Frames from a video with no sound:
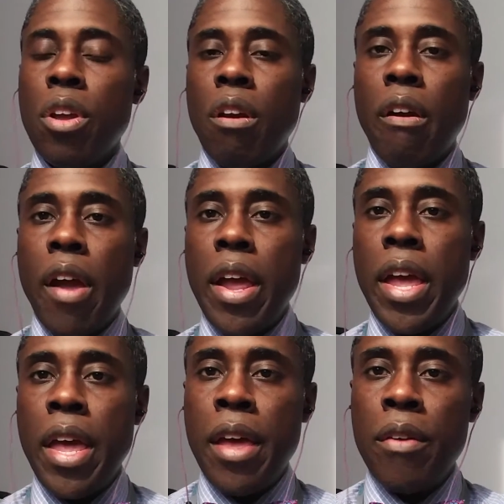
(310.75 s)
All right,
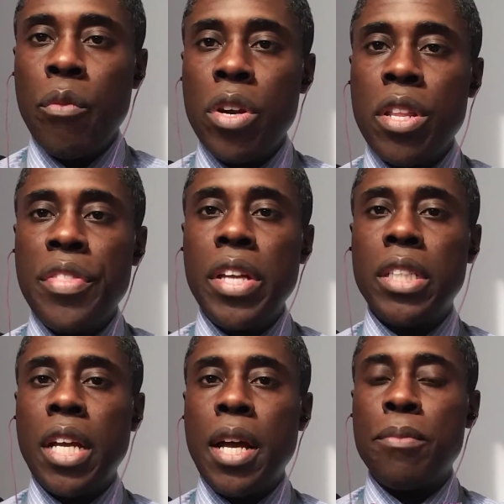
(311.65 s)
and one of the things
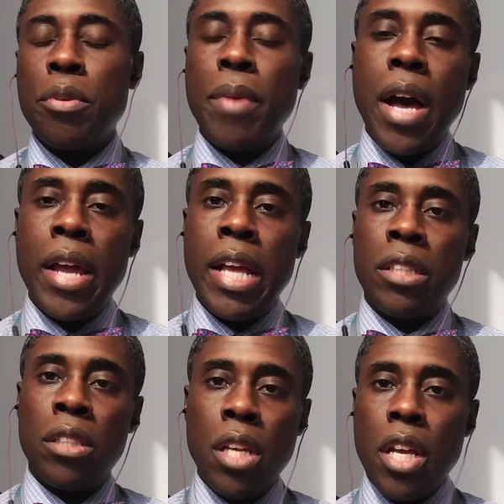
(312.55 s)
that come to mind as